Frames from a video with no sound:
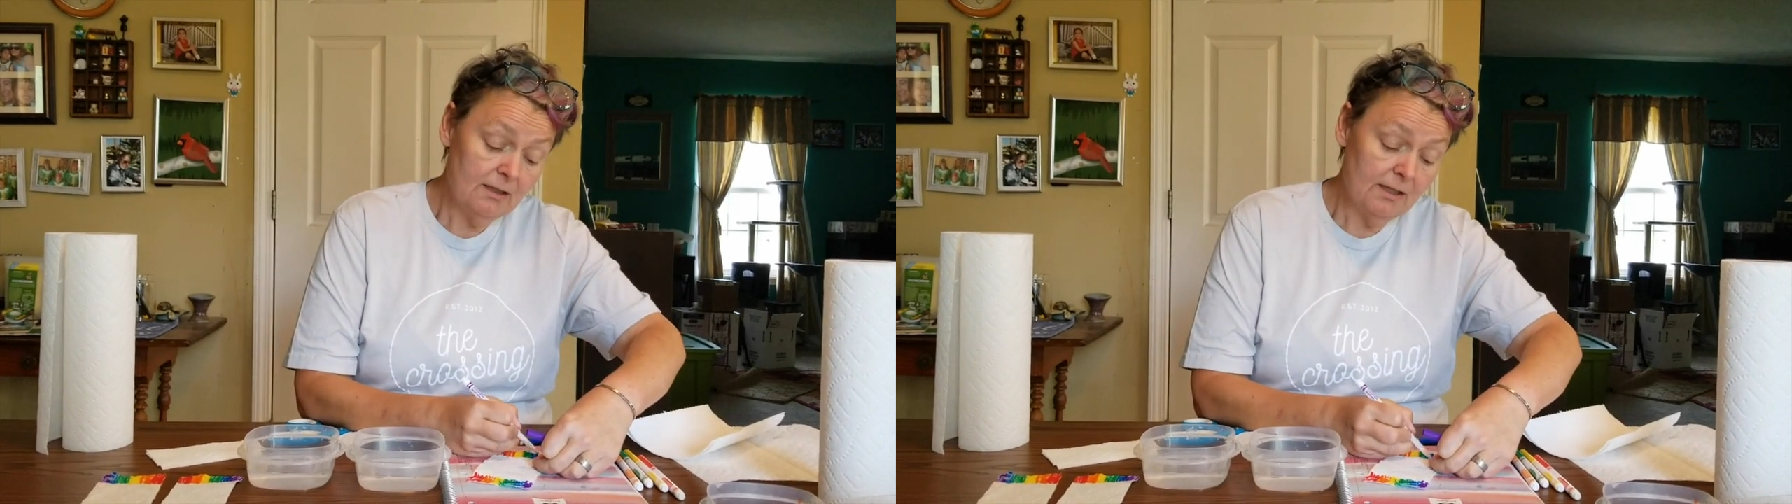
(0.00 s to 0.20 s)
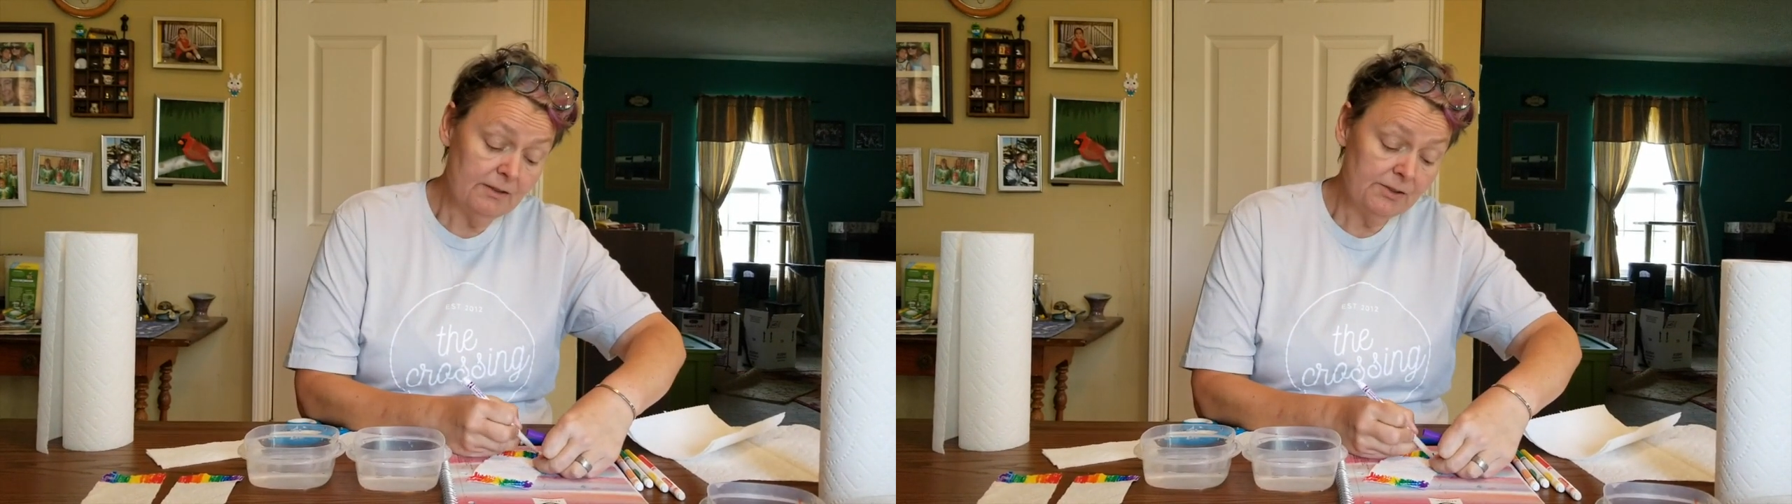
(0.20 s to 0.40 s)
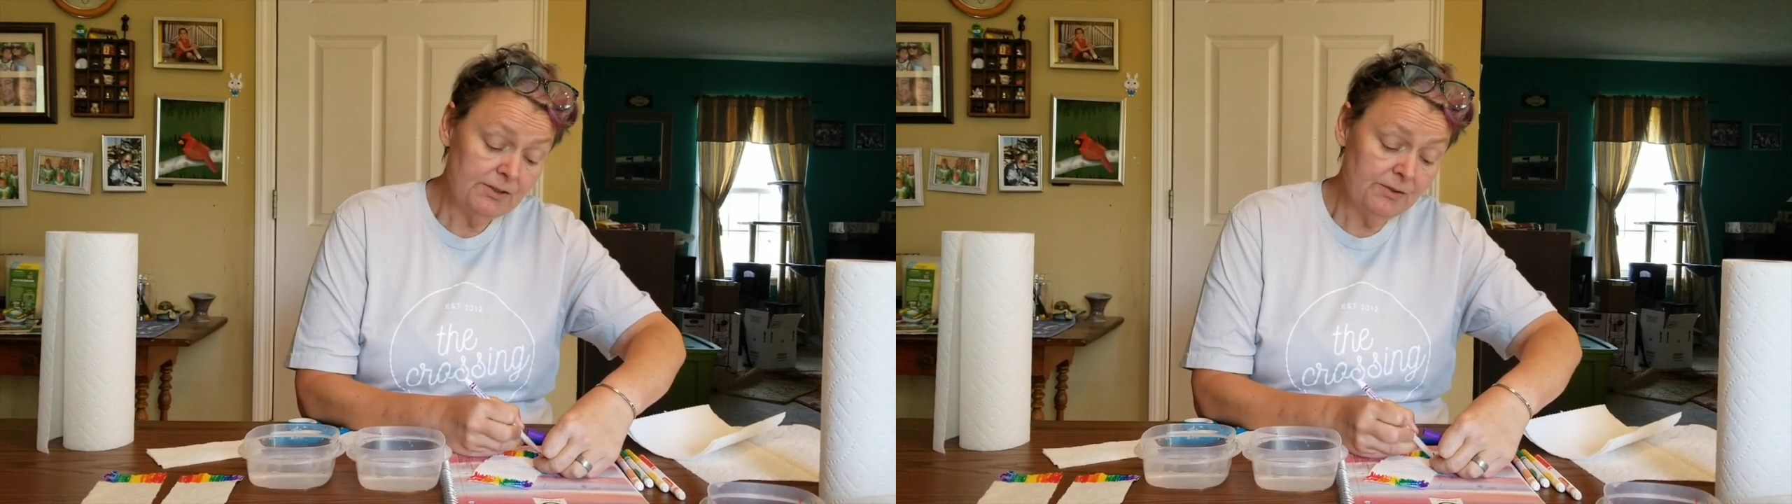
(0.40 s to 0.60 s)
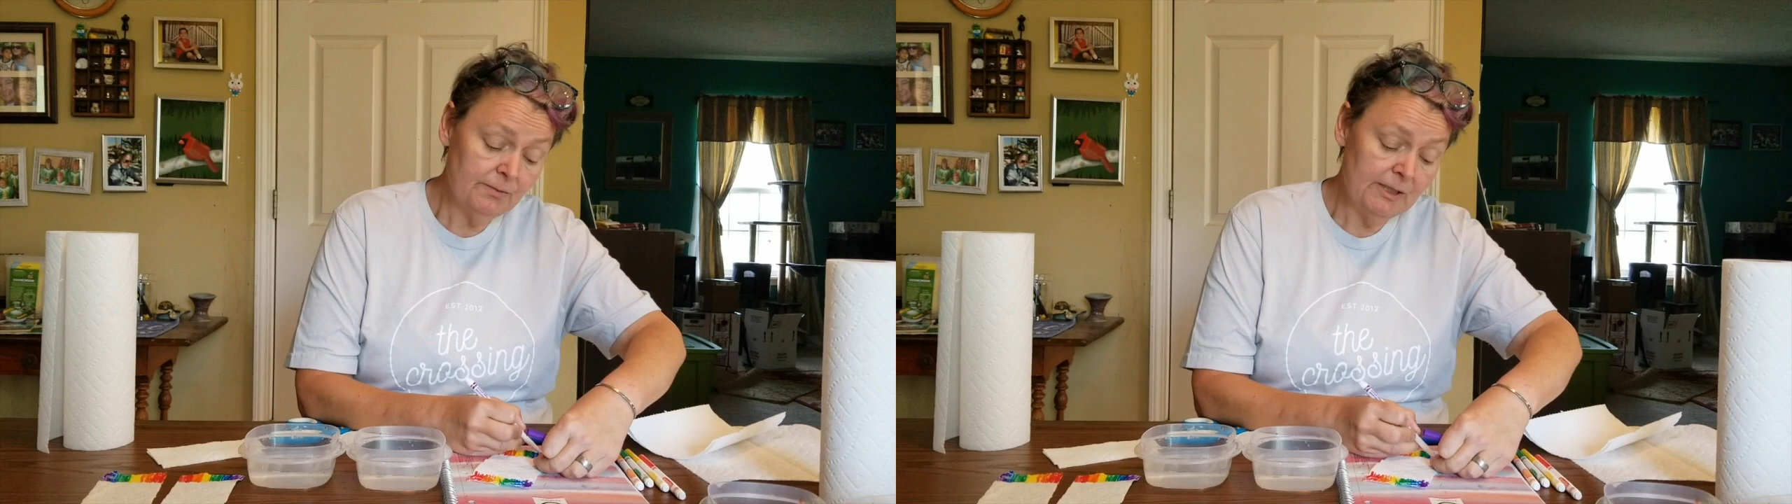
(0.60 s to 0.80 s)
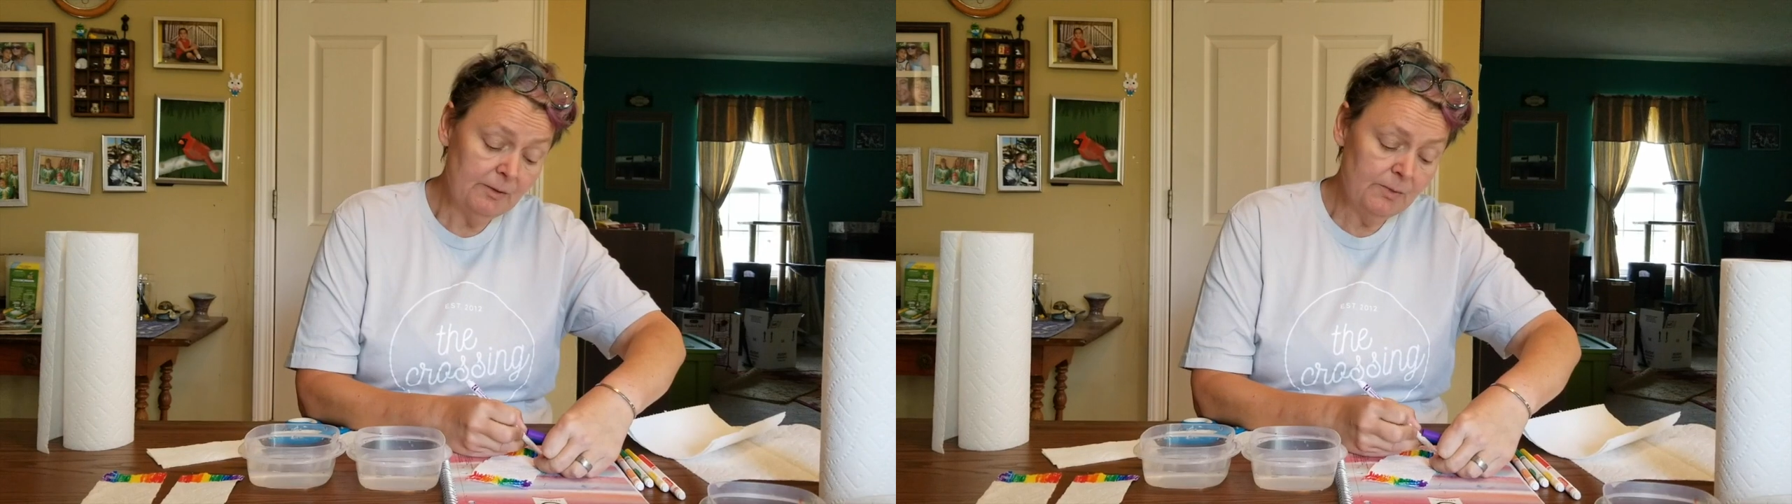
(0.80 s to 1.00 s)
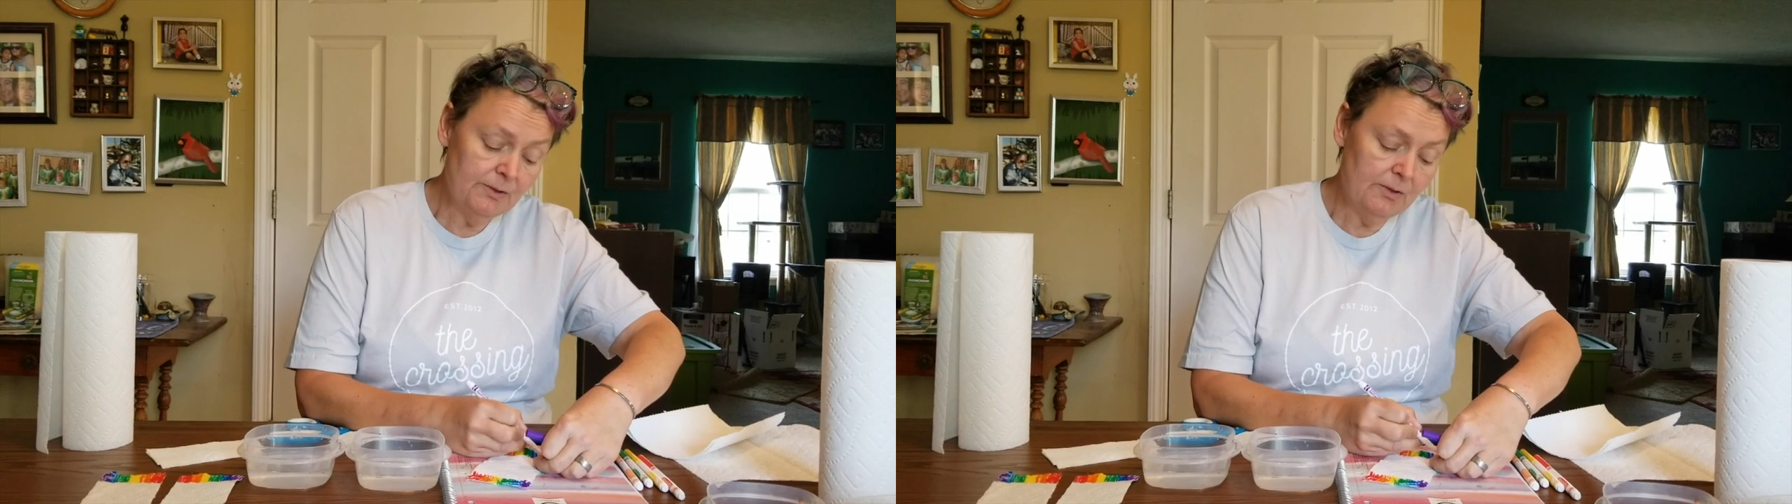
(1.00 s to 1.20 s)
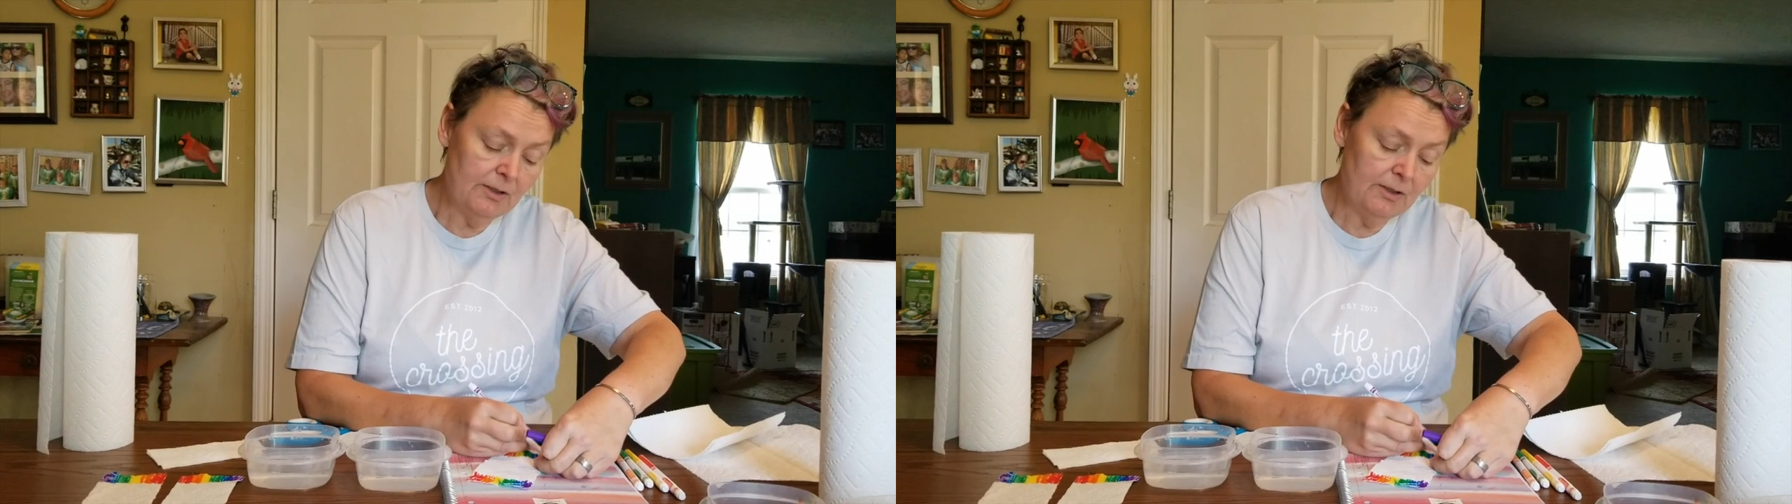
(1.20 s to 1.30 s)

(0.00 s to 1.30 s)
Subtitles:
colors of the rainbow